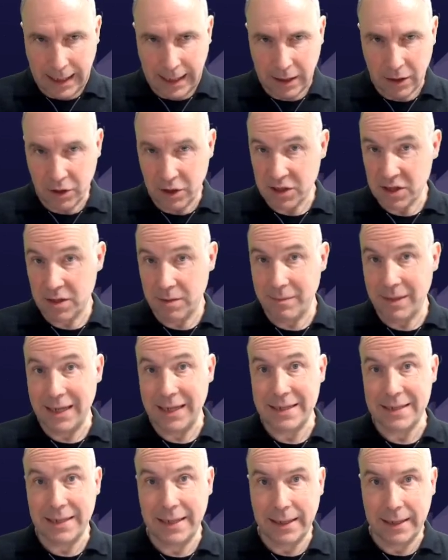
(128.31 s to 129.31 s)

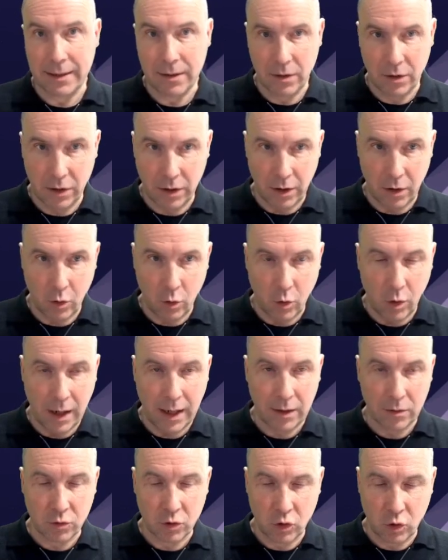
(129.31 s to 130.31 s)
customizing the
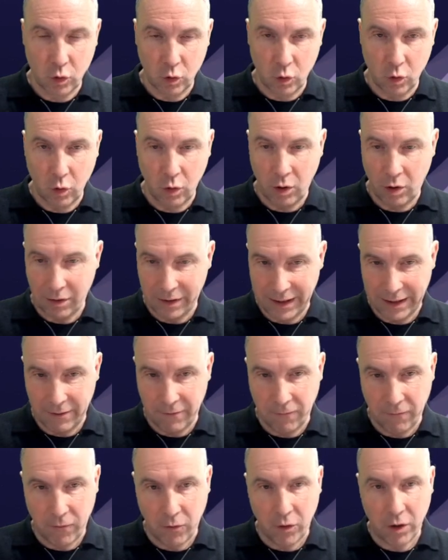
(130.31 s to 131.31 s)
OAuth 2 login
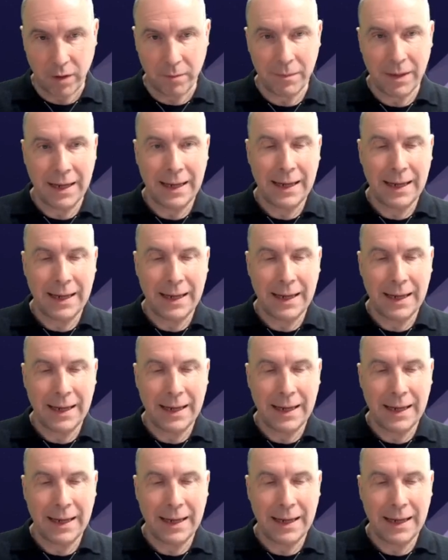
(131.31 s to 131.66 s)
form,